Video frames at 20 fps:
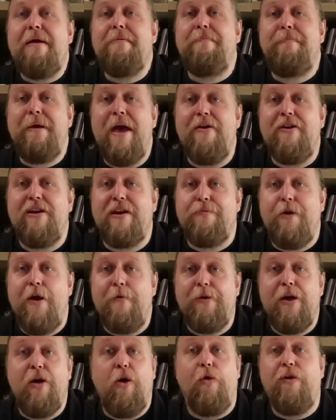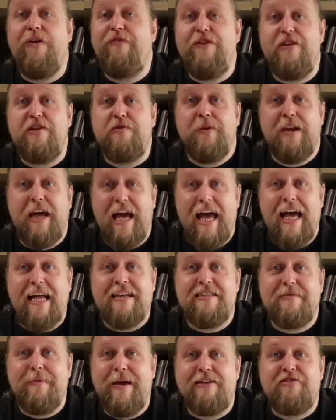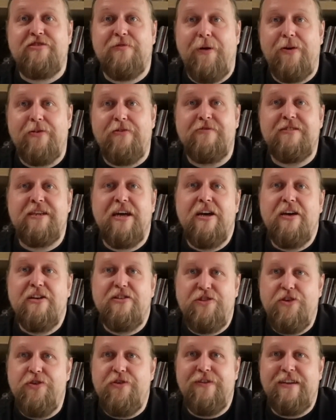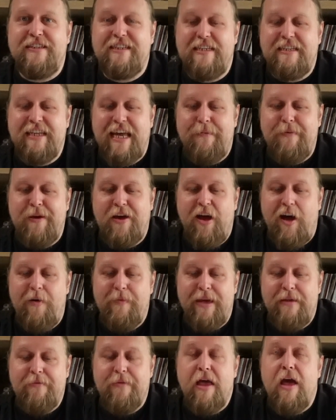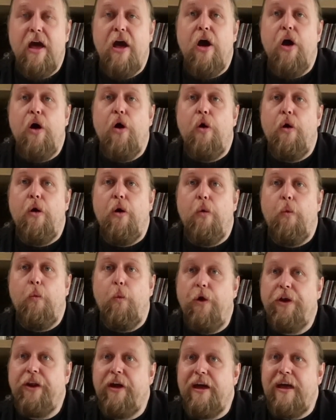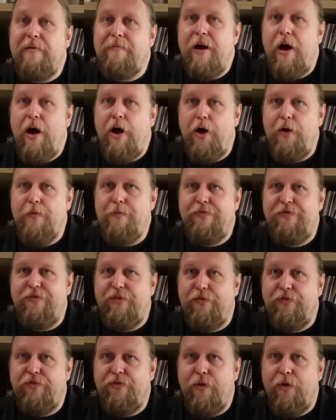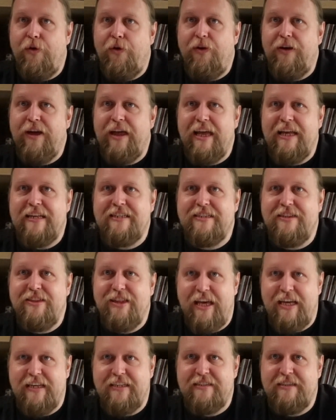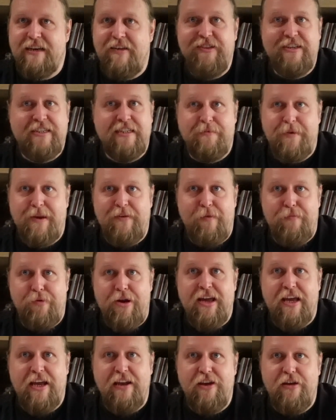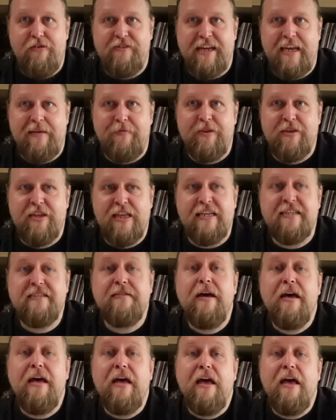period appropriate, or if you just want to add some extra models to your existing Epic army. What I am hopeful for is this, and this is a bit of a breaking news element to this.